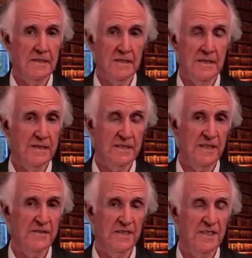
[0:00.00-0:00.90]

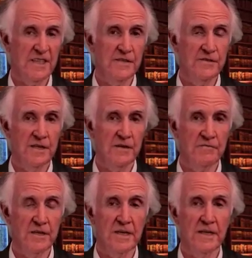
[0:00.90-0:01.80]
It just gives you that
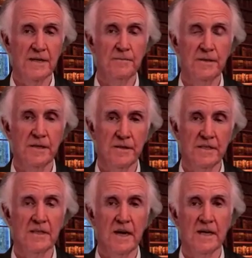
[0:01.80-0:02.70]
rigor. But the thing
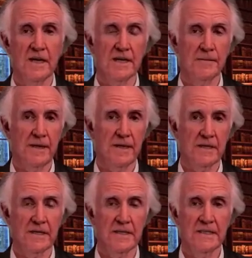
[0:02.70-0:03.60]
that I like about it
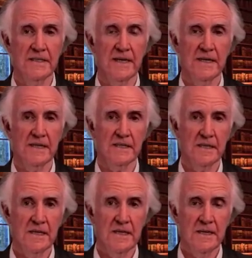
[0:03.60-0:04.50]
is that it
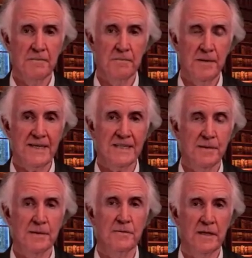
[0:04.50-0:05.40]
makes
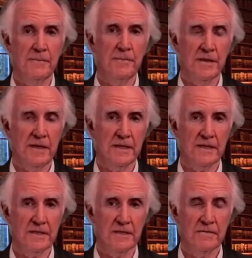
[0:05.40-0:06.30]
people empathetic.
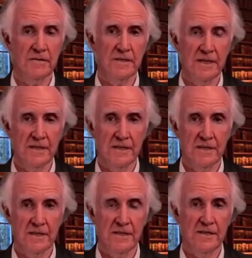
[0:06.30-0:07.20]

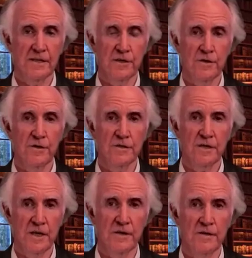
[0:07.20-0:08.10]
You learn to
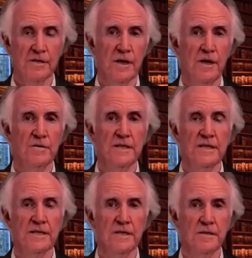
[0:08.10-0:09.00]
lower your own
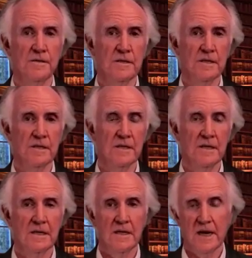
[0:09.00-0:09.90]
ego
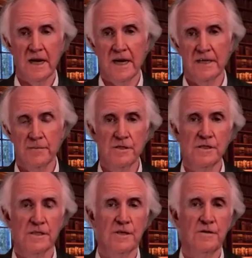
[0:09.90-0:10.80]
and you put
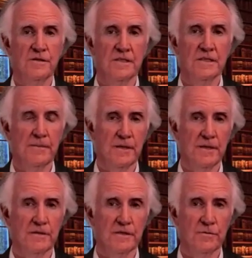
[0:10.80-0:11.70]
yourself in somebody
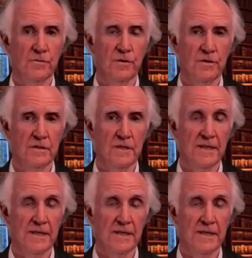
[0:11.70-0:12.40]
else's world, and that